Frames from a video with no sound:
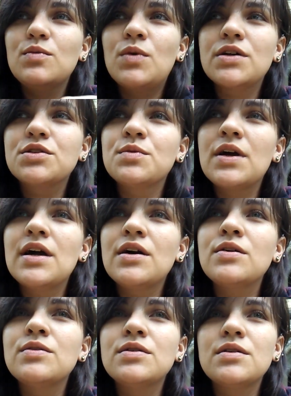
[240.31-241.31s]
walked
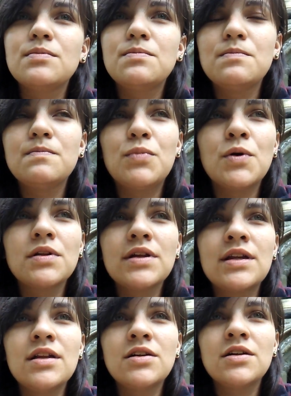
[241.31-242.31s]
around
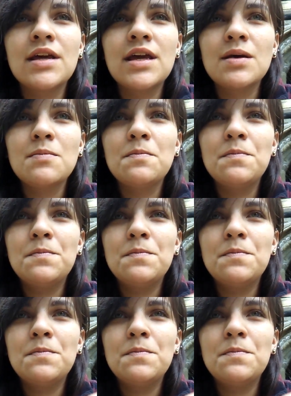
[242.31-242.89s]
Portland along a